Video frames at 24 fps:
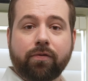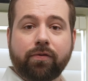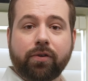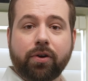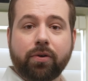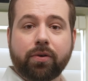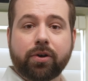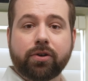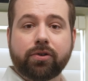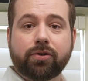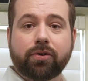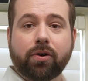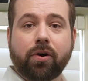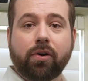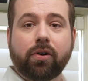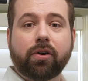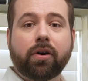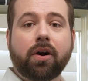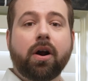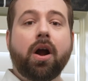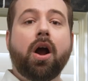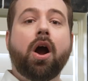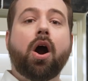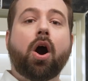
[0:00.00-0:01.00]
flow
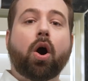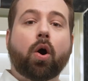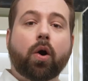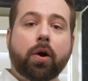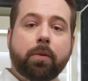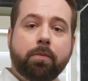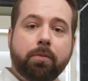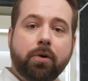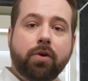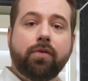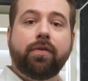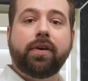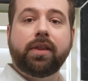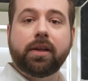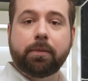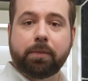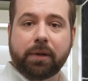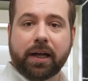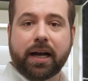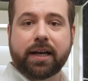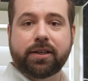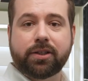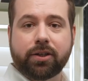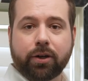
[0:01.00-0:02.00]
controller are removing the
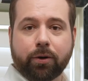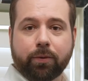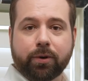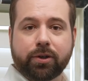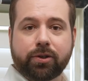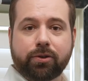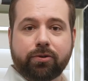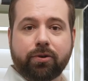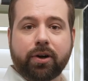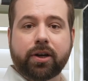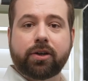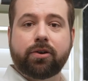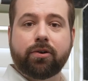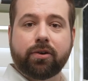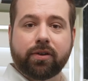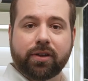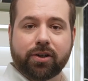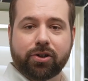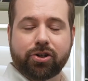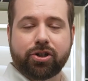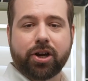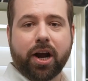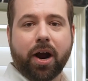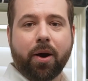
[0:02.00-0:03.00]
plastic restrictor in
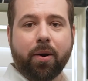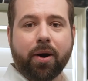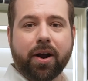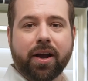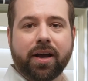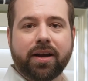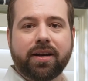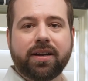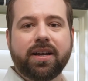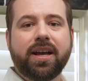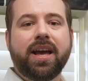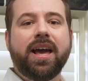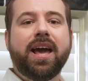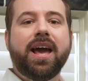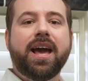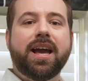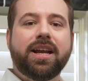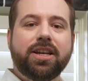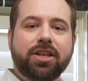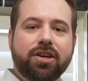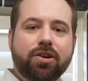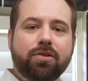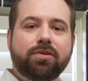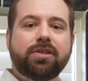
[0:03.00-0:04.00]
the shower head
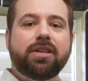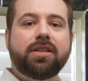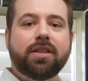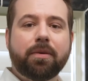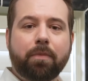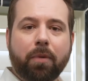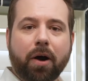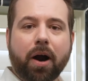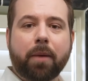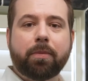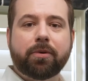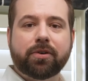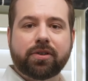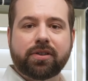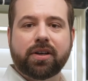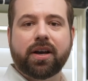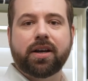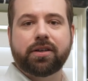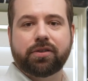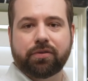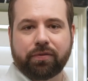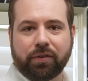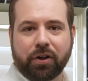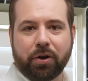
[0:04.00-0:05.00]
and using the proper
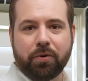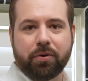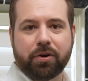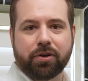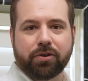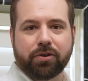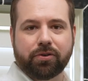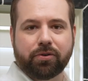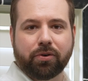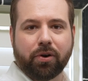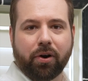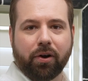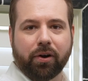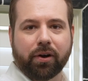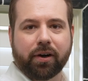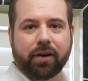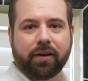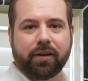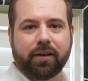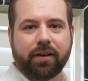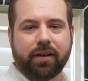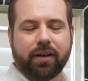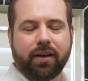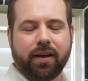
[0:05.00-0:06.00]
size flow controller.
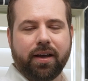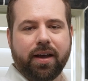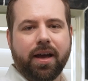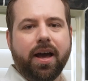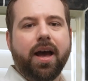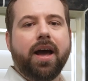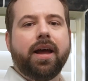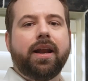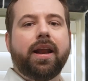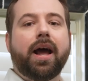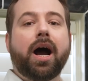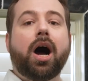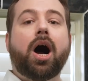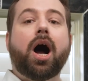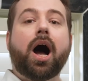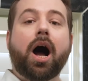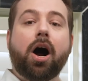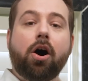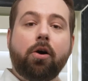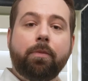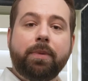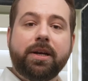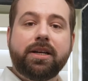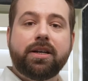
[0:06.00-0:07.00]
Now,
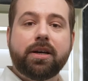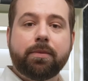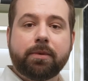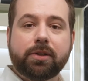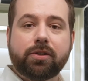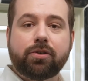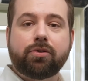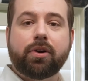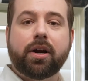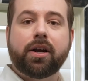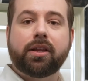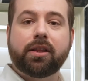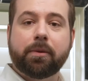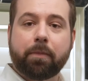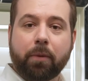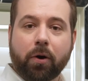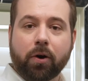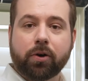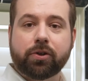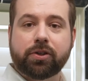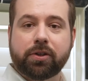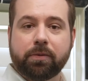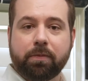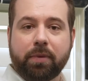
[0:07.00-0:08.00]
I'll be demonstrating the
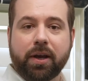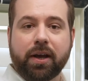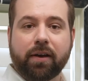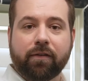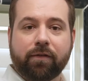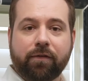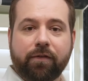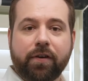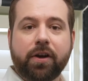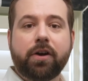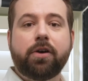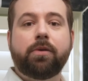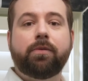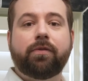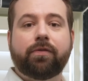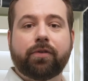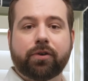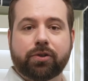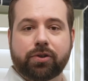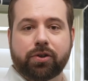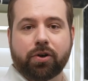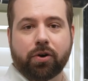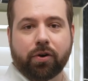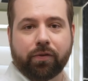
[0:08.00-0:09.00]
person being filmed
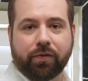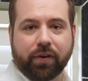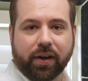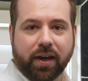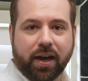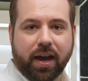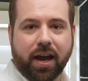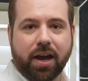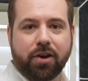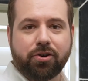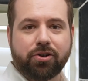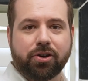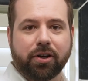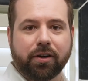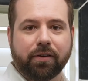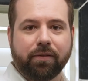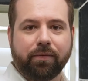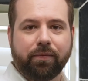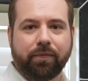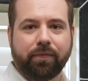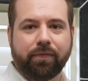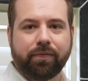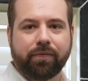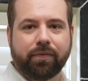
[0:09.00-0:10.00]
for certification.
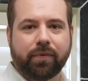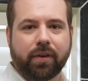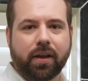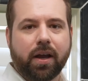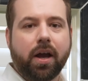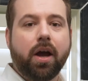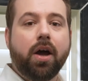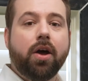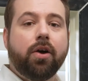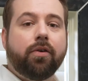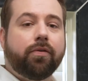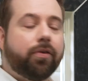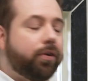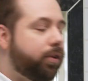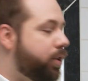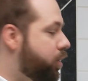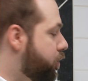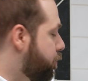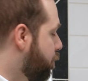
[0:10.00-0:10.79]
For this